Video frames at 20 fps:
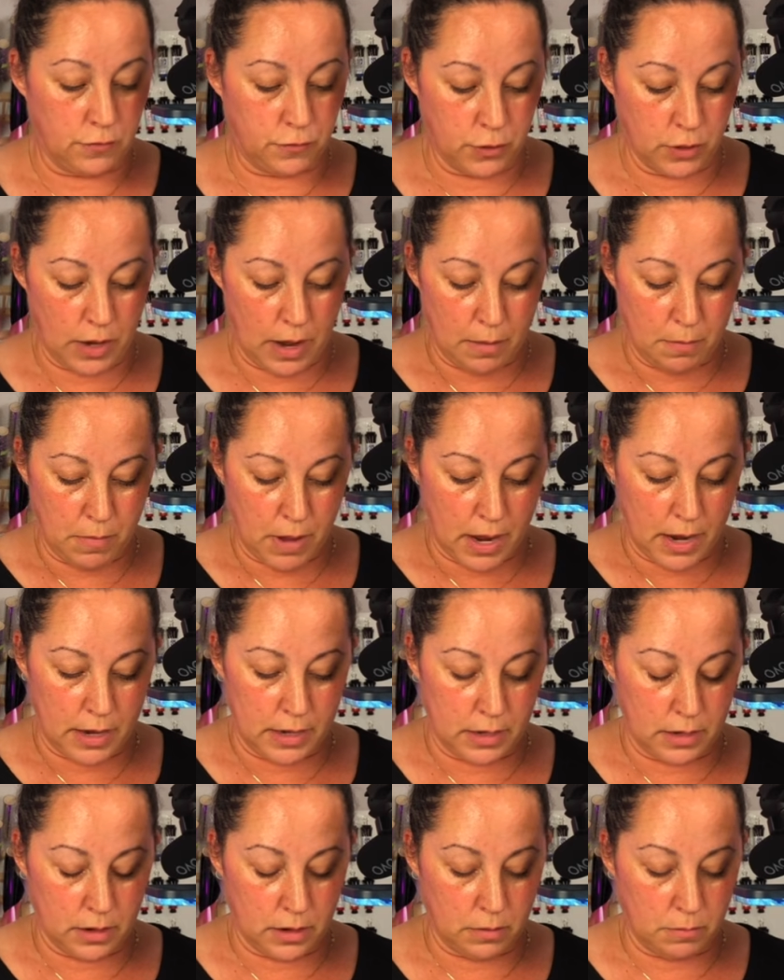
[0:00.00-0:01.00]
you're not
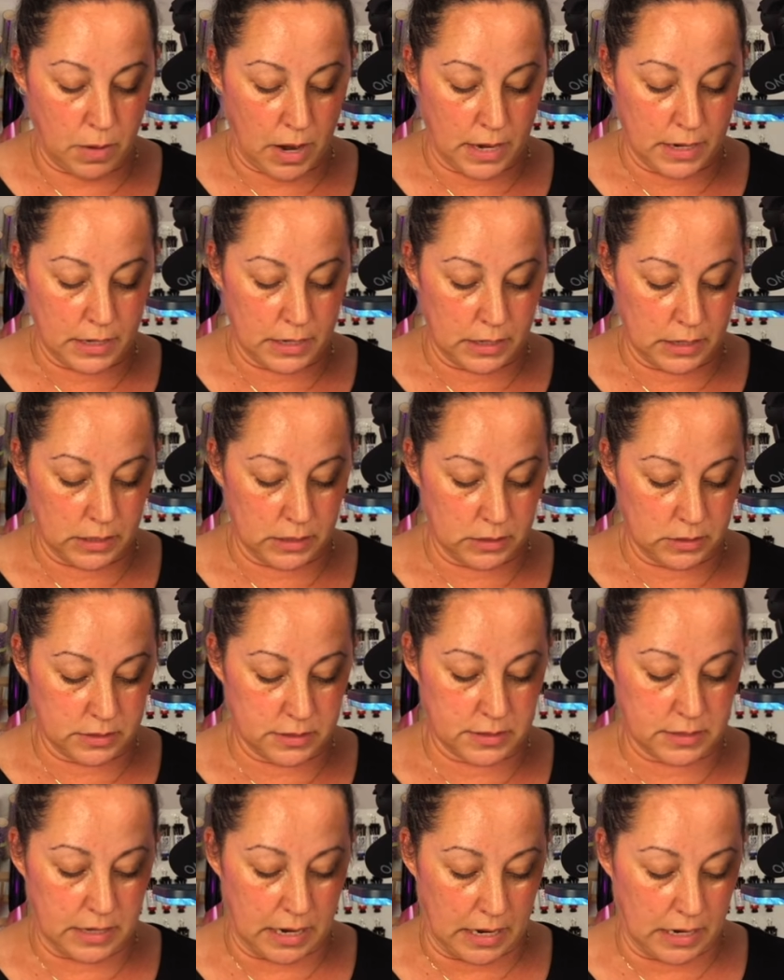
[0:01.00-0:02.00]
minding a little
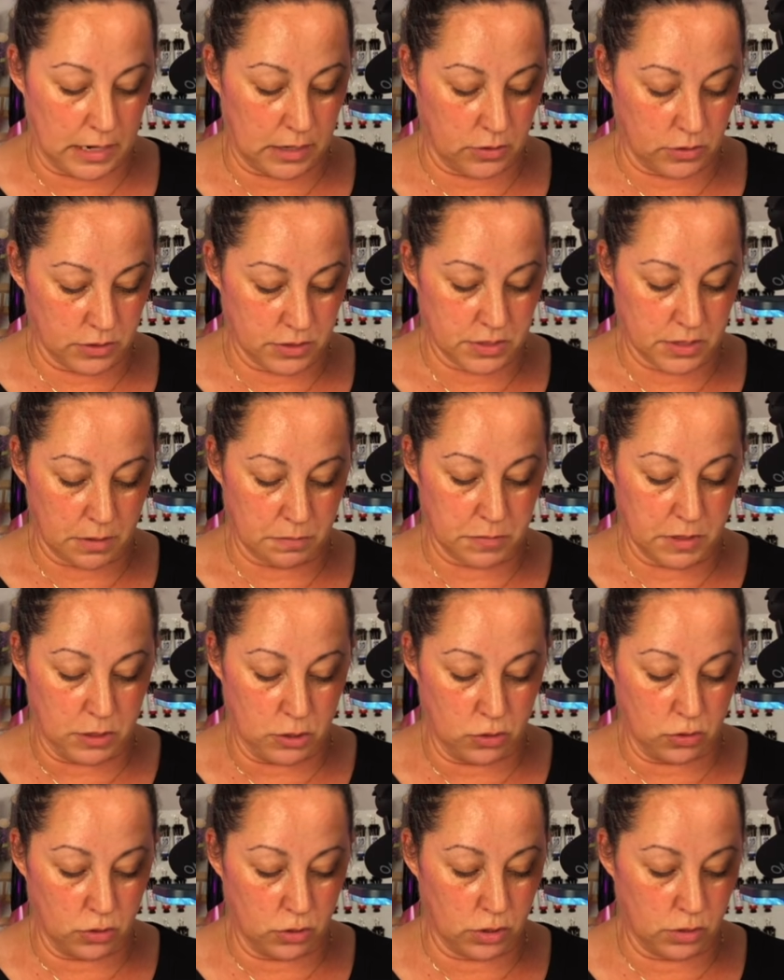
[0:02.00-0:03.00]
stain or something,
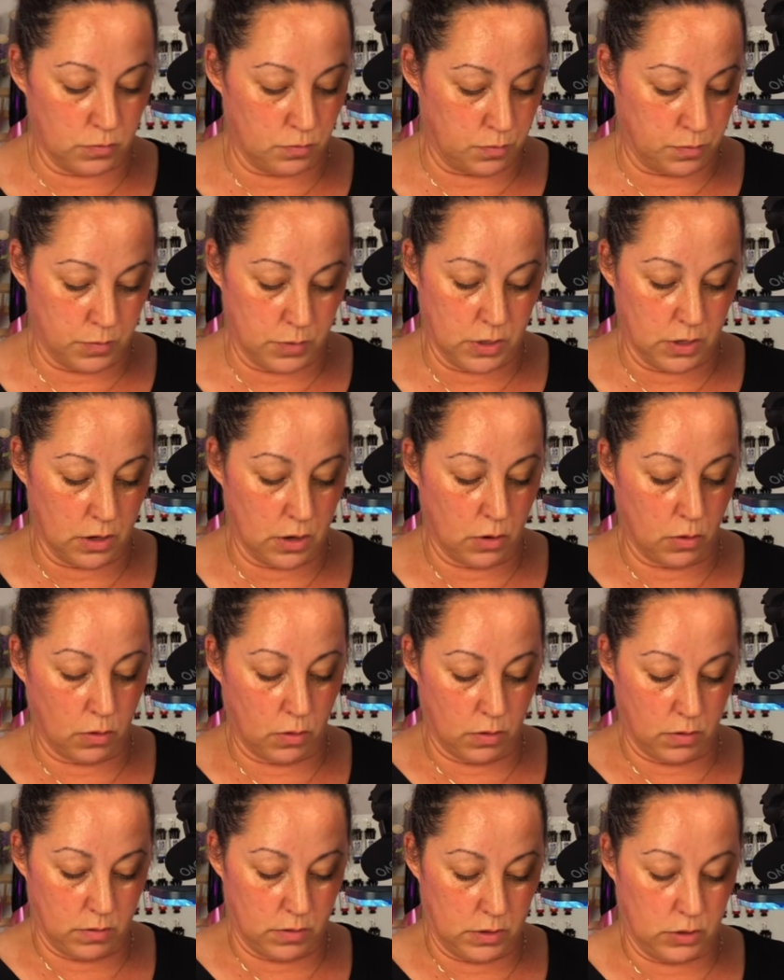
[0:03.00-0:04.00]
you could, you know,
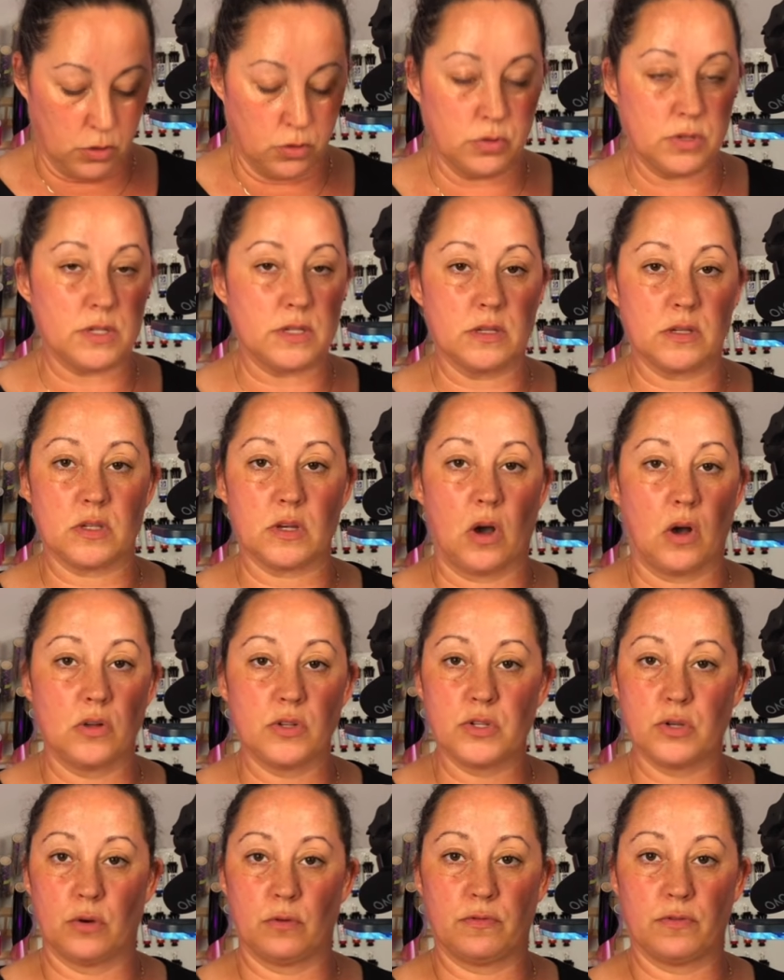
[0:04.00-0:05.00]
use this
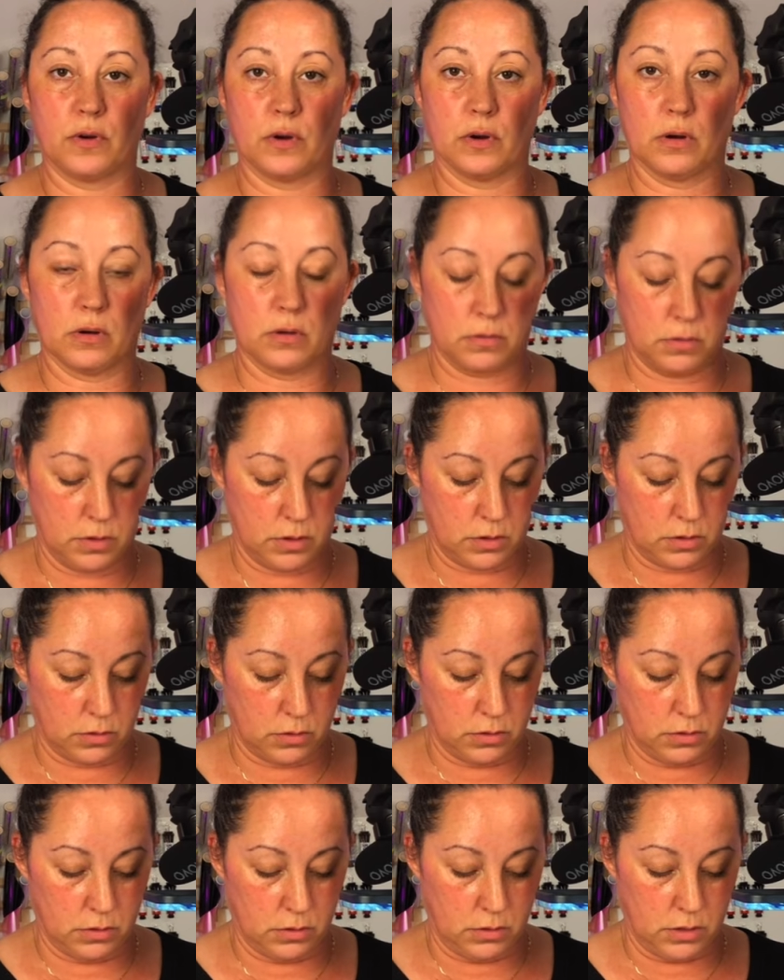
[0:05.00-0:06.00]
also for,
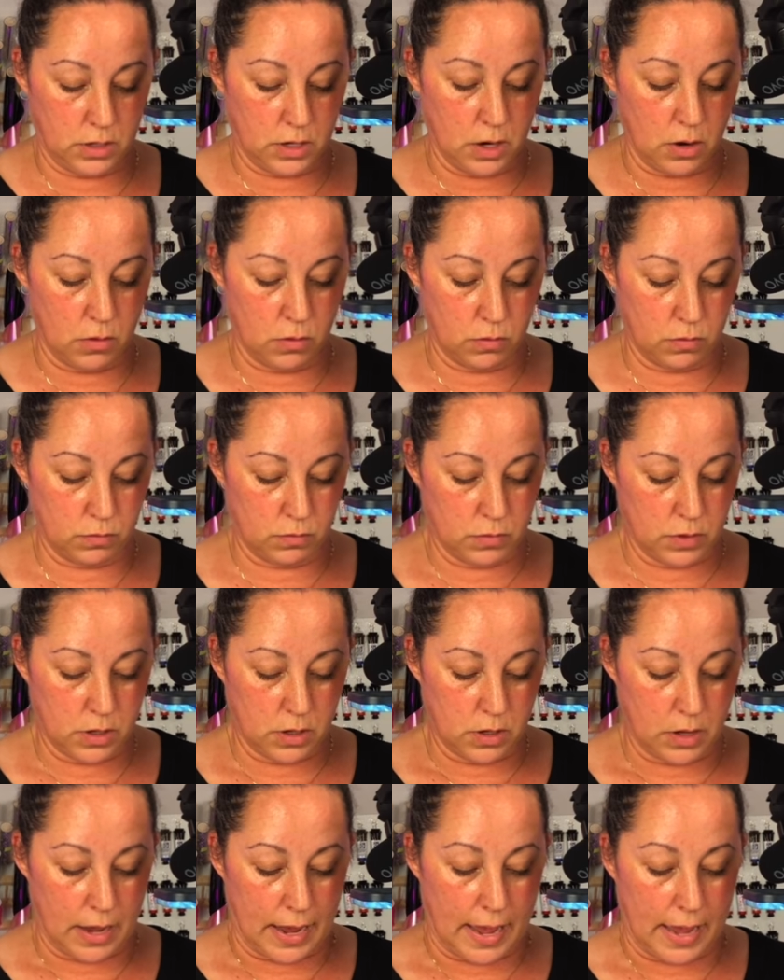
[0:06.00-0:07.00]
you know,
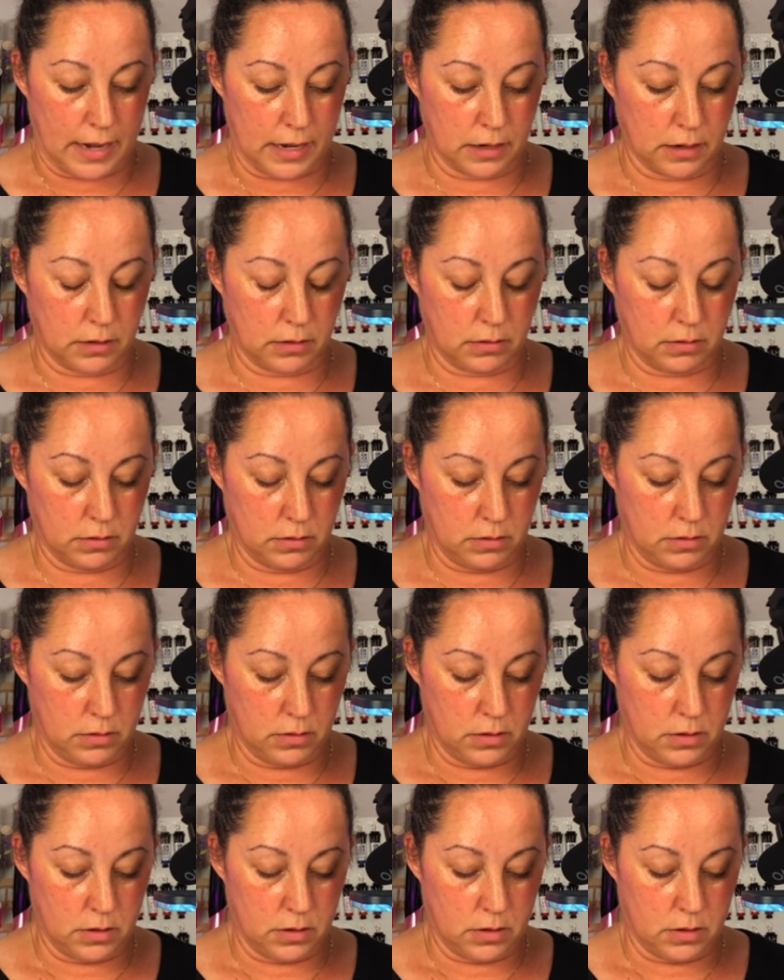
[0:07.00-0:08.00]

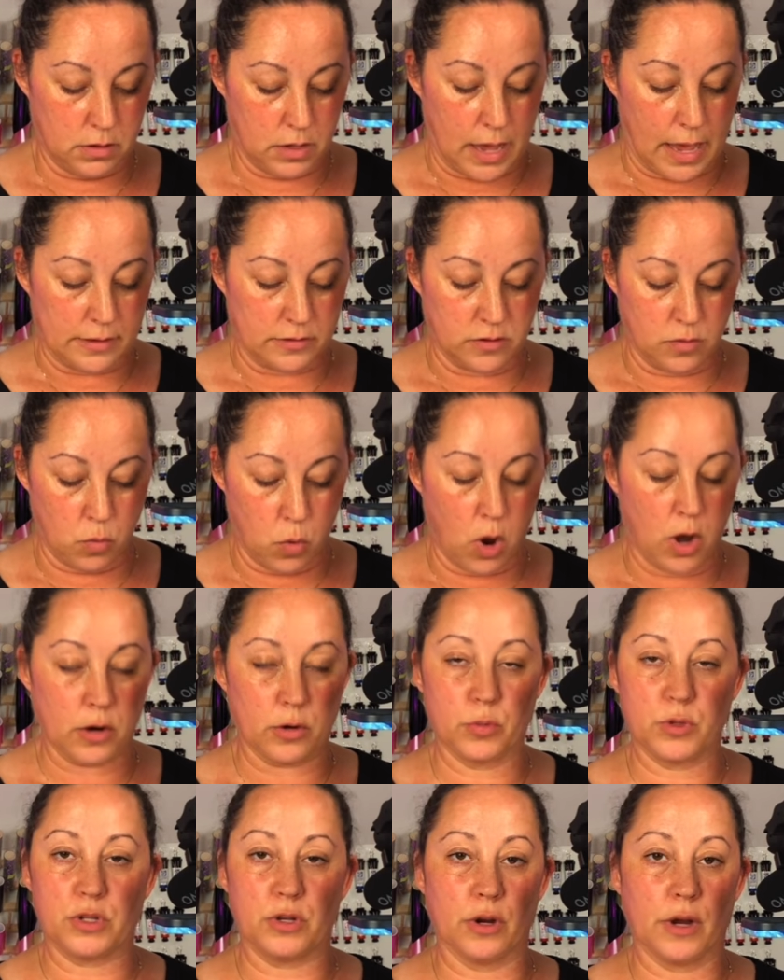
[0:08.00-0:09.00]
add some water
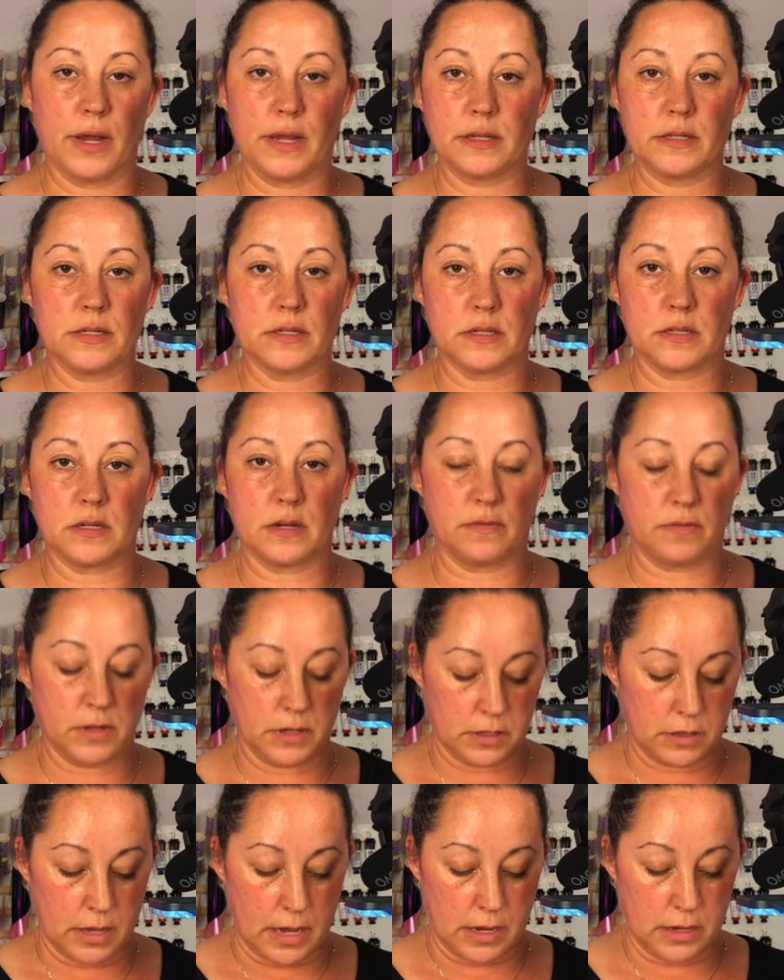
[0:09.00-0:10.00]
with your inks and stuff like
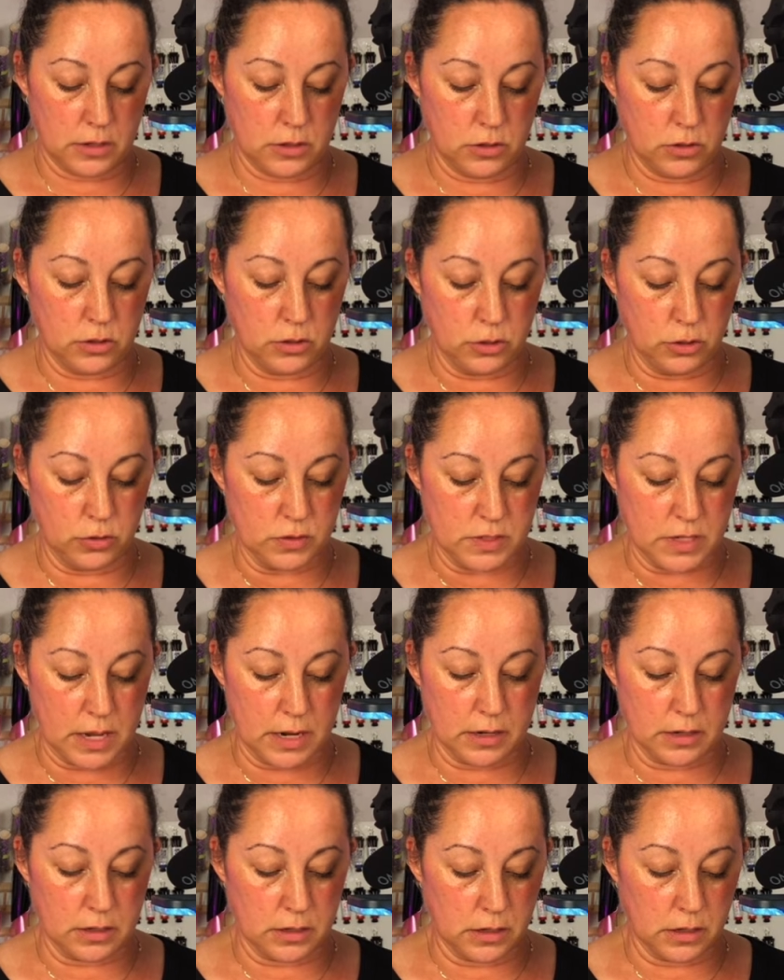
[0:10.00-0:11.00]
that, and you can use that
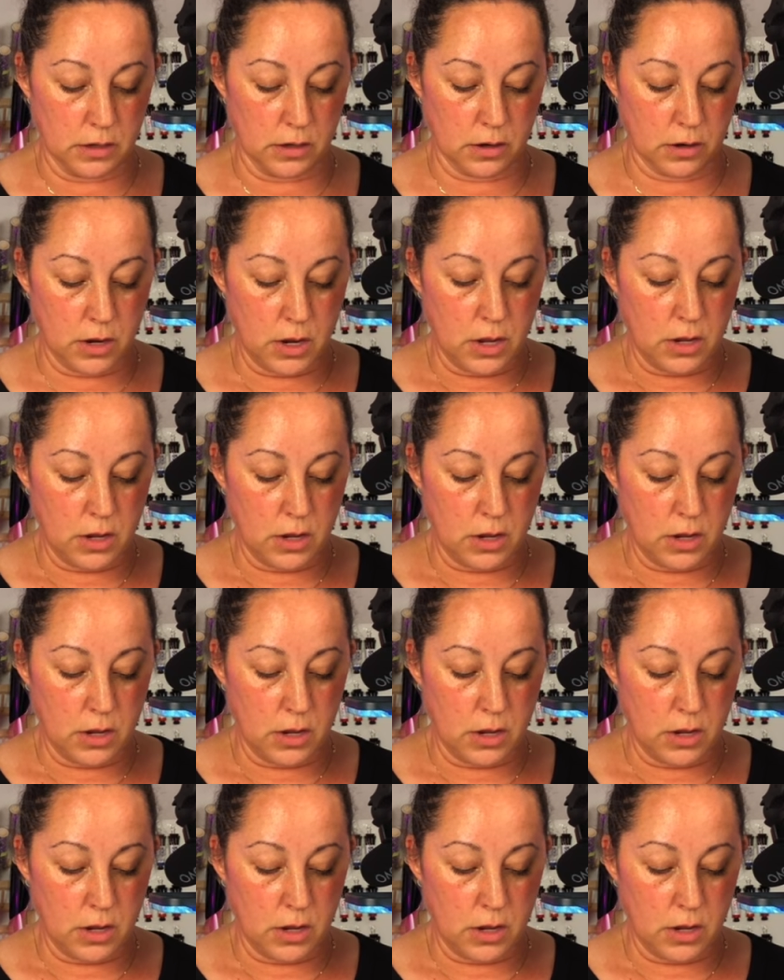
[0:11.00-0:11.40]
in here.